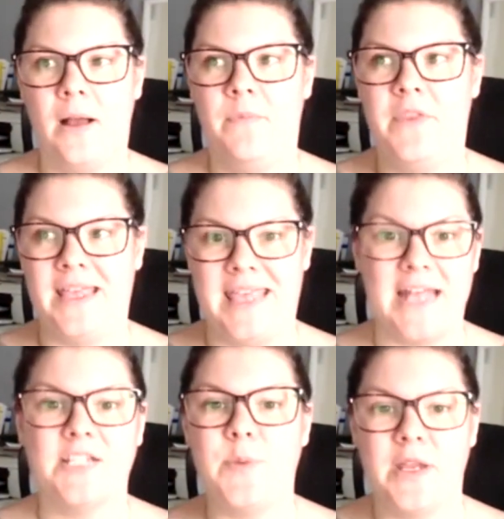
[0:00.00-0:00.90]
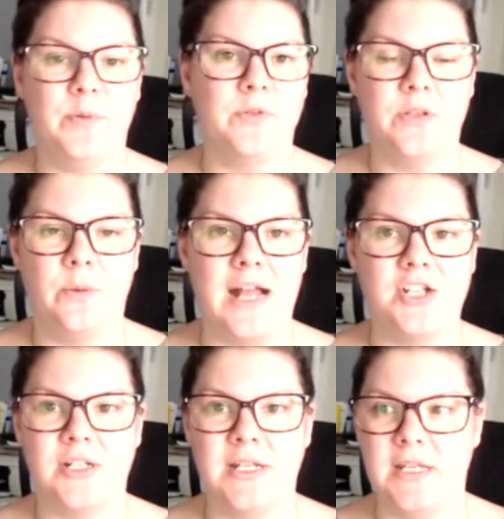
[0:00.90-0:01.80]
that gets people to
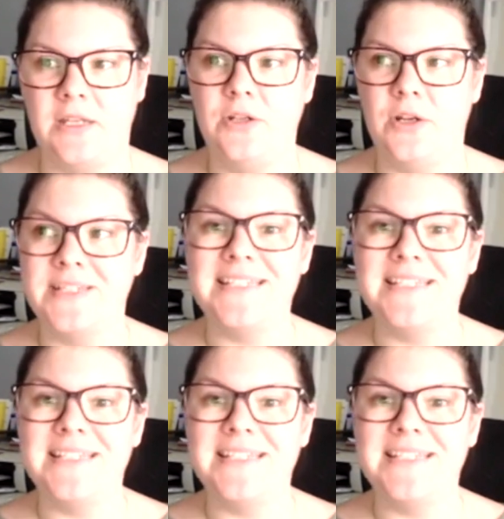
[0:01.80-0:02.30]
actually, you know,